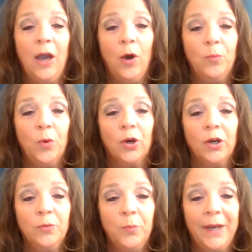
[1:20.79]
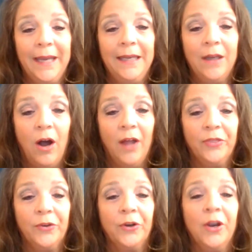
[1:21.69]
Award-winning
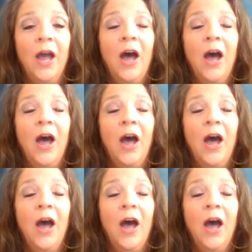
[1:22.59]
author